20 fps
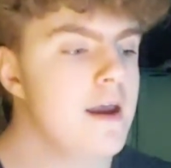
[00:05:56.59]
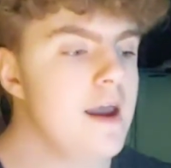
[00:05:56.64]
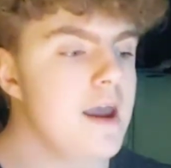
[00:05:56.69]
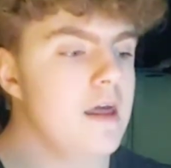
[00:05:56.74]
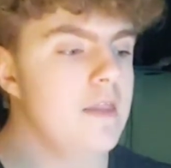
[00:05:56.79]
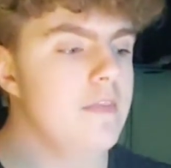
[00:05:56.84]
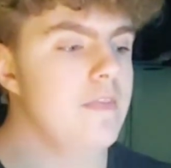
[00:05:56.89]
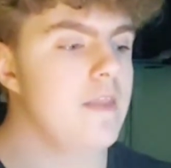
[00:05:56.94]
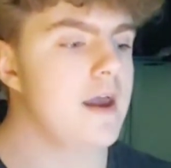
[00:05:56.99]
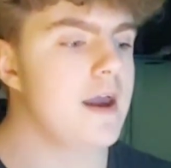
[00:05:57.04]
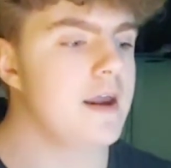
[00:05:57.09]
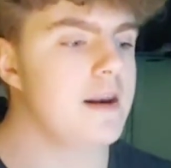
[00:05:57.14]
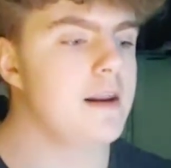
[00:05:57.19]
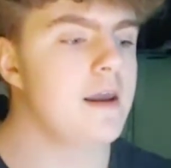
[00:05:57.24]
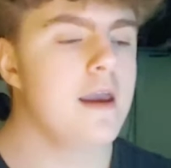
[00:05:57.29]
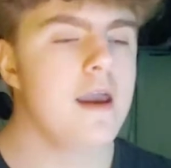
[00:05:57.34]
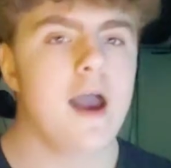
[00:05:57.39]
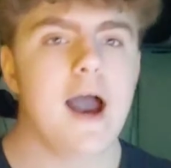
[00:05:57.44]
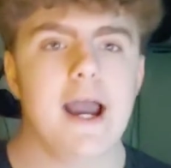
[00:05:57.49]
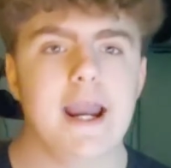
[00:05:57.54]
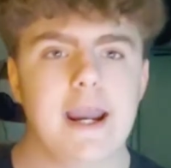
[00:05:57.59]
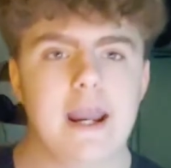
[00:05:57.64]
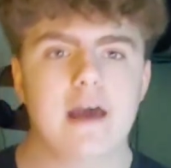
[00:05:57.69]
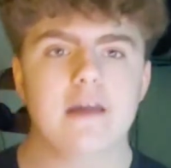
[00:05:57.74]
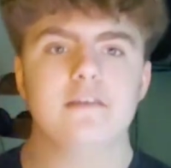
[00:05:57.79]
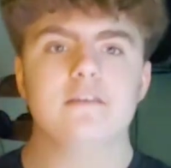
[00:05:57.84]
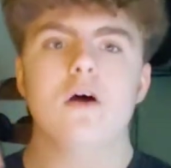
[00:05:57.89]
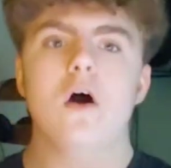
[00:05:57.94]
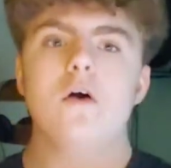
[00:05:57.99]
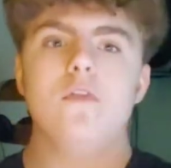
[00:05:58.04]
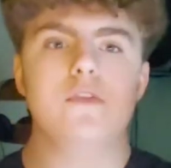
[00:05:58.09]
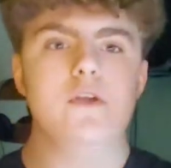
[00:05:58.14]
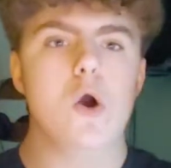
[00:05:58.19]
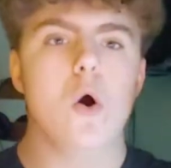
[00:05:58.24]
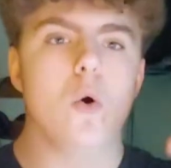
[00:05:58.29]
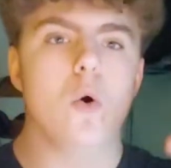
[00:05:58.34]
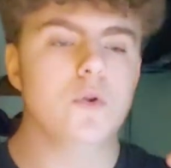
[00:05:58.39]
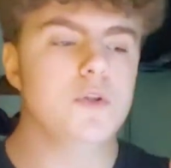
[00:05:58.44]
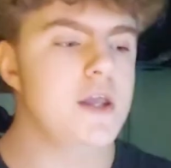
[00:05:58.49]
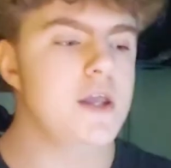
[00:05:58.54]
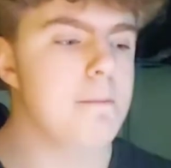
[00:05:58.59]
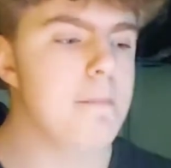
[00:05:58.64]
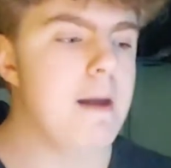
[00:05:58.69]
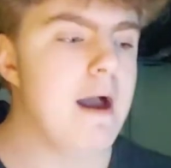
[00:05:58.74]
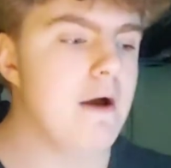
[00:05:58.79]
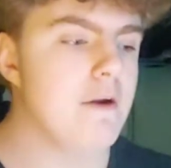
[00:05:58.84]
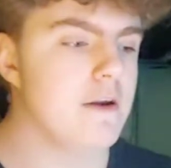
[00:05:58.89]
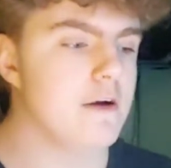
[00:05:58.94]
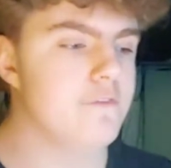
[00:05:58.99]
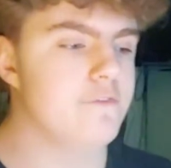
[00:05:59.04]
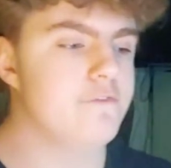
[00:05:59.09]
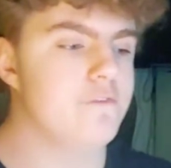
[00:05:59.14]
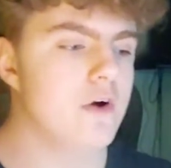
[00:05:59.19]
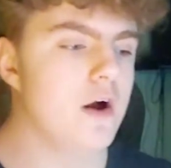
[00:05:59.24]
And then I guess the only amount of